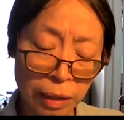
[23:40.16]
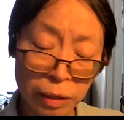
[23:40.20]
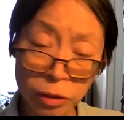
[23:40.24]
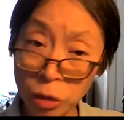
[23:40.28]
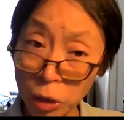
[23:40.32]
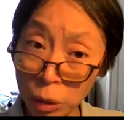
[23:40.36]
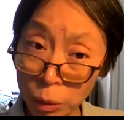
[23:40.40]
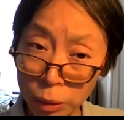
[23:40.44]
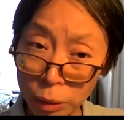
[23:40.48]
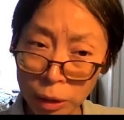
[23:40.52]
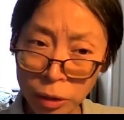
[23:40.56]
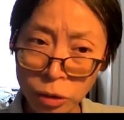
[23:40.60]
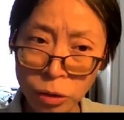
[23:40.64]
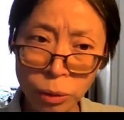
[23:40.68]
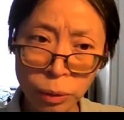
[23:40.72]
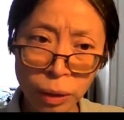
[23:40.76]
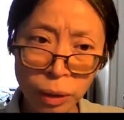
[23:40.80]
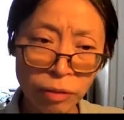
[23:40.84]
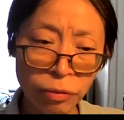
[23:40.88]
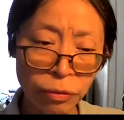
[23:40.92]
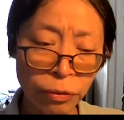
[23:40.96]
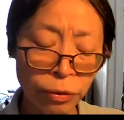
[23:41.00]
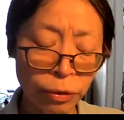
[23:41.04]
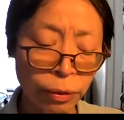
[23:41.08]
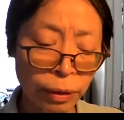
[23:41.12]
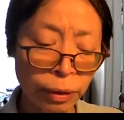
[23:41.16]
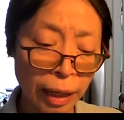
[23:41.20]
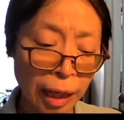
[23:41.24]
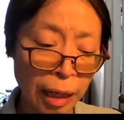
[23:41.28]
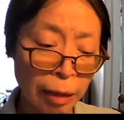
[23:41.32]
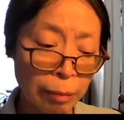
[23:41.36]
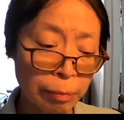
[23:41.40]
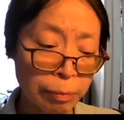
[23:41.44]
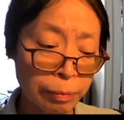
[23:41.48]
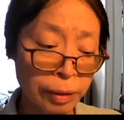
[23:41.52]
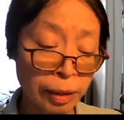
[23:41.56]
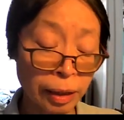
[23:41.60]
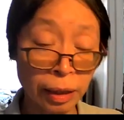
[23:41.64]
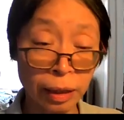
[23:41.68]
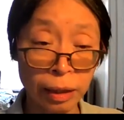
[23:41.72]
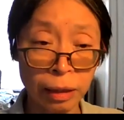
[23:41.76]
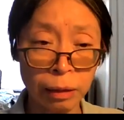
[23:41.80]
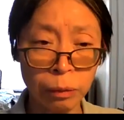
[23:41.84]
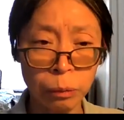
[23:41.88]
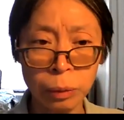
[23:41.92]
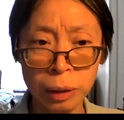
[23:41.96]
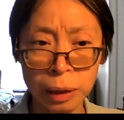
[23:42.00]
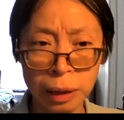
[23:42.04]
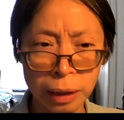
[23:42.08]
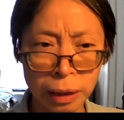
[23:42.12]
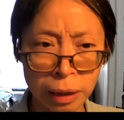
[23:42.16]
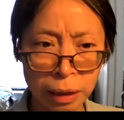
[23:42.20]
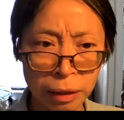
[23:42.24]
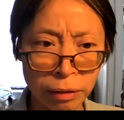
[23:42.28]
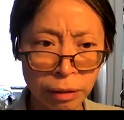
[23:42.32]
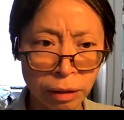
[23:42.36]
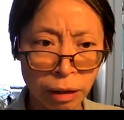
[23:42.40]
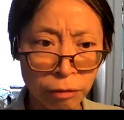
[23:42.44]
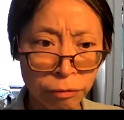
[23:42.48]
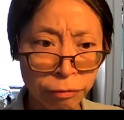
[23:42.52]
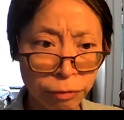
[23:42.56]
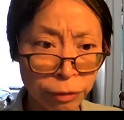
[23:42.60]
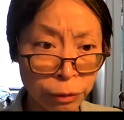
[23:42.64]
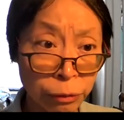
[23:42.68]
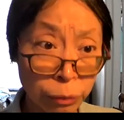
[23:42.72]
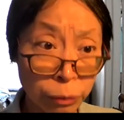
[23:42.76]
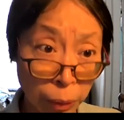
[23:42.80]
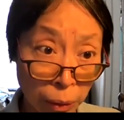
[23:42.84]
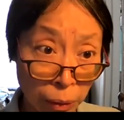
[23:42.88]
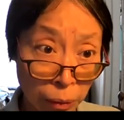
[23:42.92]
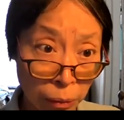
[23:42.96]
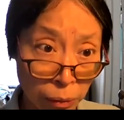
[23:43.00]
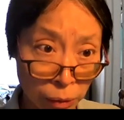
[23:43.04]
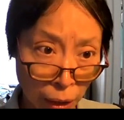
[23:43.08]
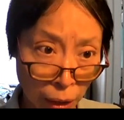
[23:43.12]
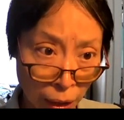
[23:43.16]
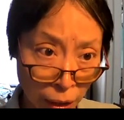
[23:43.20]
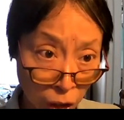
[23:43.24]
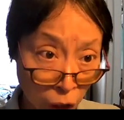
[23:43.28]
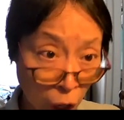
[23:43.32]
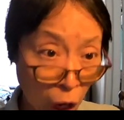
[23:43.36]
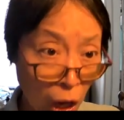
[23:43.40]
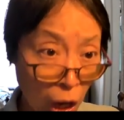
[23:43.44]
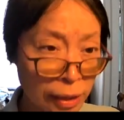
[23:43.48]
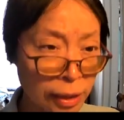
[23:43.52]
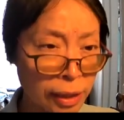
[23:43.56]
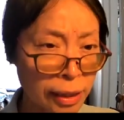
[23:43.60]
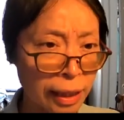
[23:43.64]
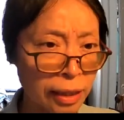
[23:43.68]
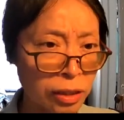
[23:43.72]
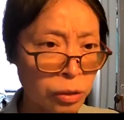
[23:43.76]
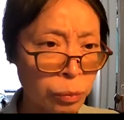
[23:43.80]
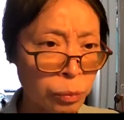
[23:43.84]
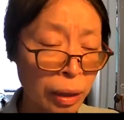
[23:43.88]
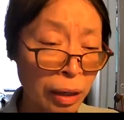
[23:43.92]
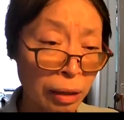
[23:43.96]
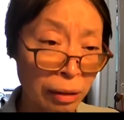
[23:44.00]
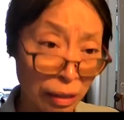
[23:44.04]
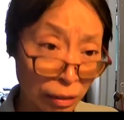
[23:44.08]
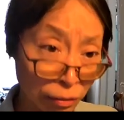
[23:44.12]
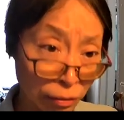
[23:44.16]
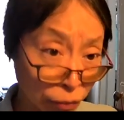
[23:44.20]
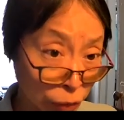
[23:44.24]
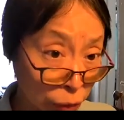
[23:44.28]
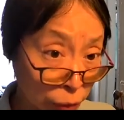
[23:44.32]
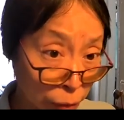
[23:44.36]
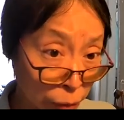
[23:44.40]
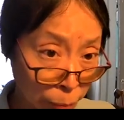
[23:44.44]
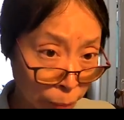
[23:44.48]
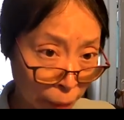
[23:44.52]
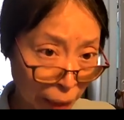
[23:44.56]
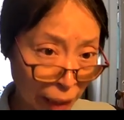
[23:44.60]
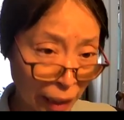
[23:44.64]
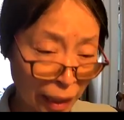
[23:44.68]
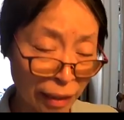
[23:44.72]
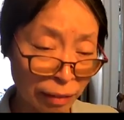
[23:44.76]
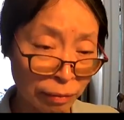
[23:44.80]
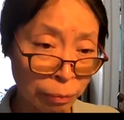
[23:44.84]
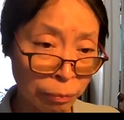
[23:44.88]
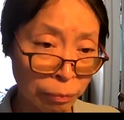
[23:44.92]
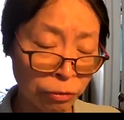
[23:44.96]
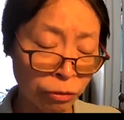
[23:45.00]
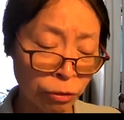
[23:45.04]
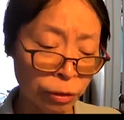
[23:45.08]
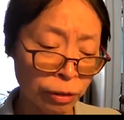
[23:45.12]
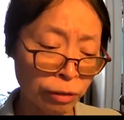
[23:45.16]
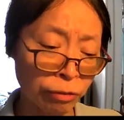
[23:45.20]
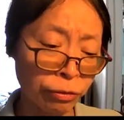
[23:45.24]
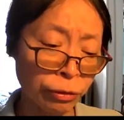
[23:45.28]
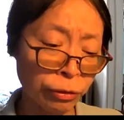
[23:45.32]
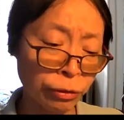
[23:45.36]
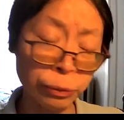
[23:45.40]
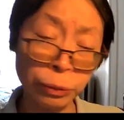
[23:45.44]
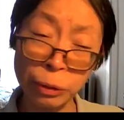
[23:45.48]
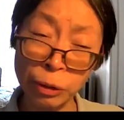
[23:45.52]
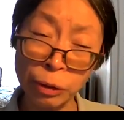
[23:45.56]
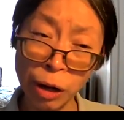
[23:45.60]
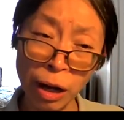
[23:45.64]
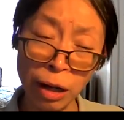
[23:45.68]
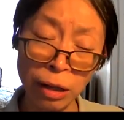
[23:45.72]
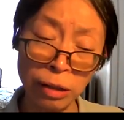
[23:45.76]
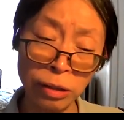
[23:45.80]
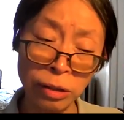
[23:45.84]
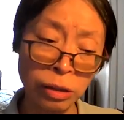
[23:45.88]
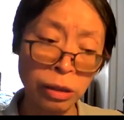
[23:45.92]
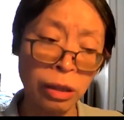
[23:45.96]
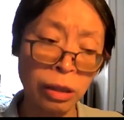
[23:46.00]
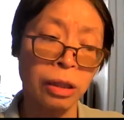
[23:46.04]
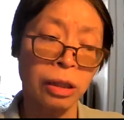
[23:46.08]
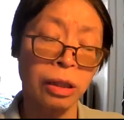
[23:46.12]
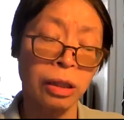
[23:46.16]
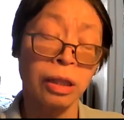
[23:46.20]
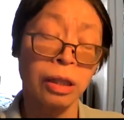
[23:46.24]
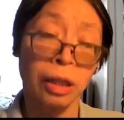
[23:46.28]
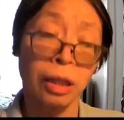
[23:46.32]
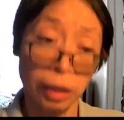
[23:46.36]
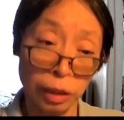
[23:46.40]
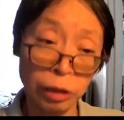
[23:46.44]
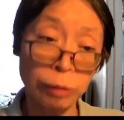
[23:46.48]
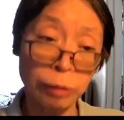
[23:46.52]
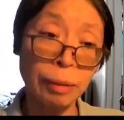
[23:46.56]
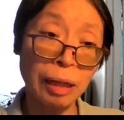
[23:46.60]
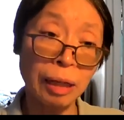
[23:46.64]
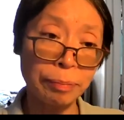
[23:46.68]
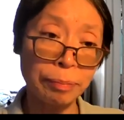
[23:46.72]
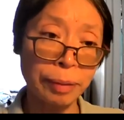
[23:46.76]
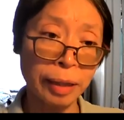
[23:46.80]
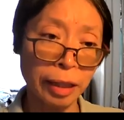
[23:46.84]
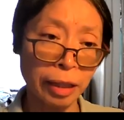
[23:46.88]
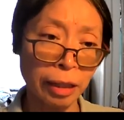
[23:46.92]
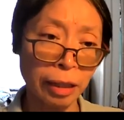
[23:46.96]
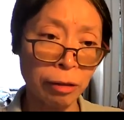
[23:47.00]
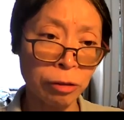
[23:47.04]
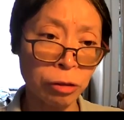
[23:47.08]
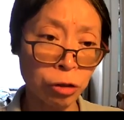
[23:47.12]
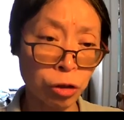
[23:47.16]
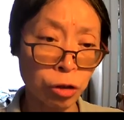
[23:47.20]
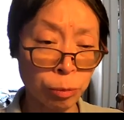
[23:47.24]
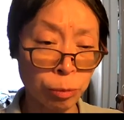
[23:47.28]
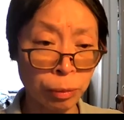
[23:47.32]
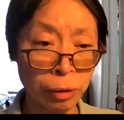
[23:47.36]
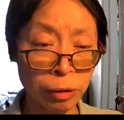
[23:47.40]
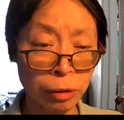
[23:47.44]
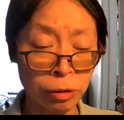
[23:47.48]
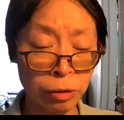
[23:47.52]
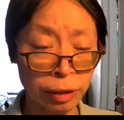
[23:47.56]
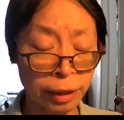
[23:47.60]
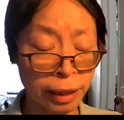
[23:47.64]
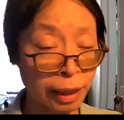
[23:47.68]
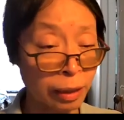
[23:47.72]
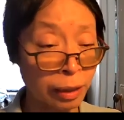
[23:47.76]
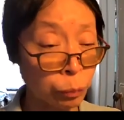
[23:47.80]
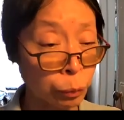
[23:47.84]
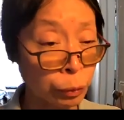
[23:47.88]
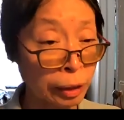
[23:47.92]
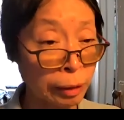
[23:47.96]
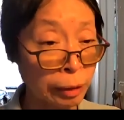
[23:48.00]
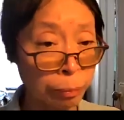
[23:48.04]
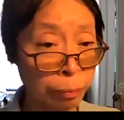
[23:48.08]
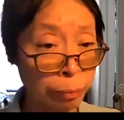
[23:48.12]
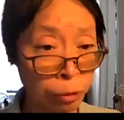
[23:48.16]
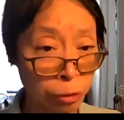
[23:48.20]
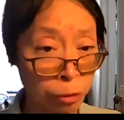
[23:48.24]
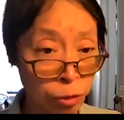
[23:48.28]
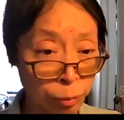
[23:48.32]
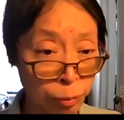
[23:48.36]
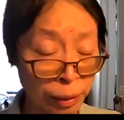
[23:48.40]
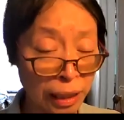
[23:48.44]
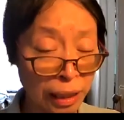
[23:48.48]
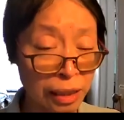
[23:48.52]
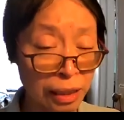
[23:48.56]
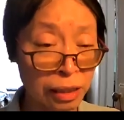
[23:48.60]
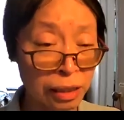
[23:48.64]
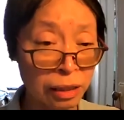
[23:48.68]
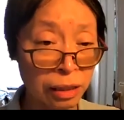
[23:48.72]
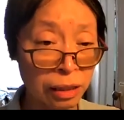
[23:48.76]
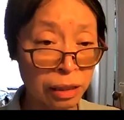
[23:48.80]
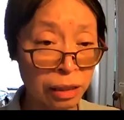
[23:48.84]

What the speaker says: so is whoever helped with the funeral costs as well. If you paid for the funeral costs, you might be eligible to get reimbursement.